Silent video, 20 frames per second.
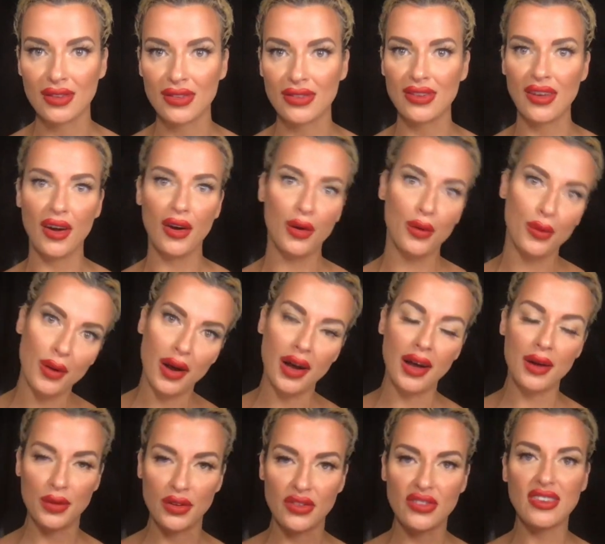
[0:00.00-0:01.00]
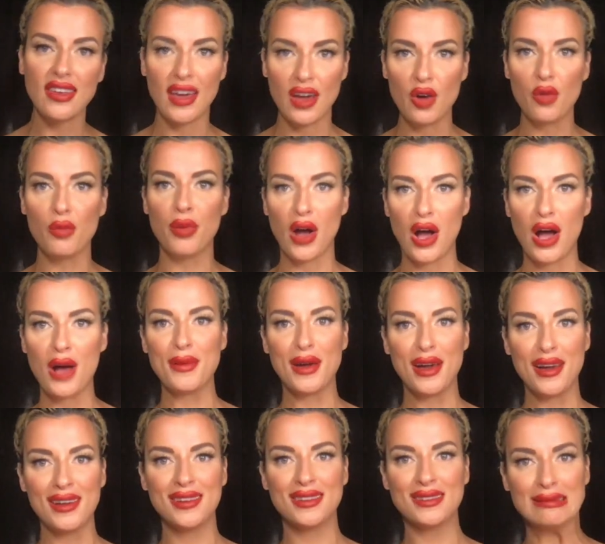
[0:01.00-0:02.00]
So I would say
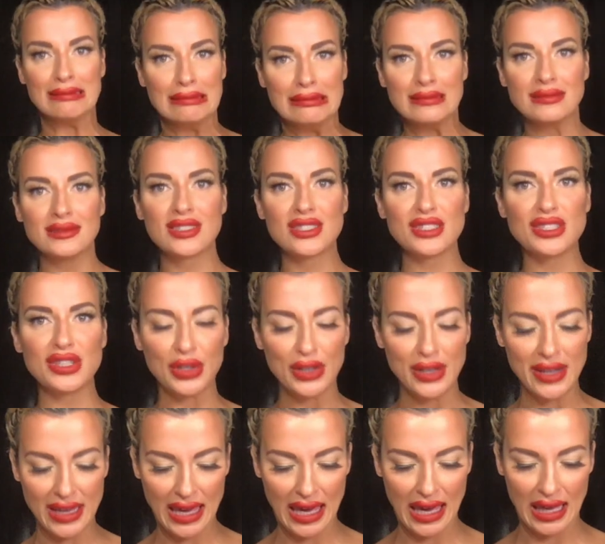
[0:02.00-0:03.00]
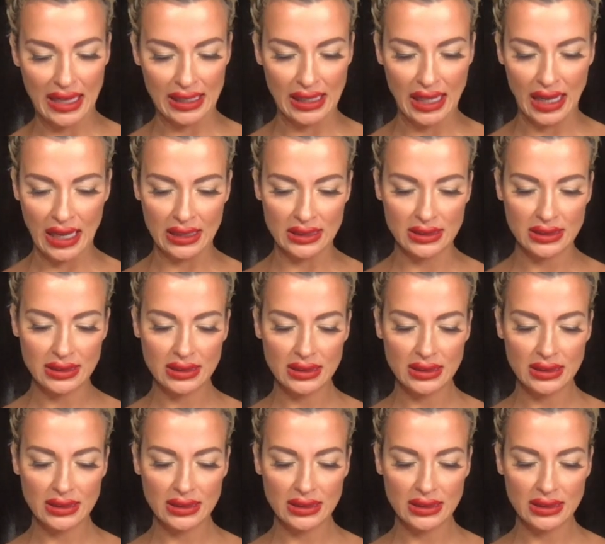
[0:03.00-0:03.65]
Obama. Sorry, Canada.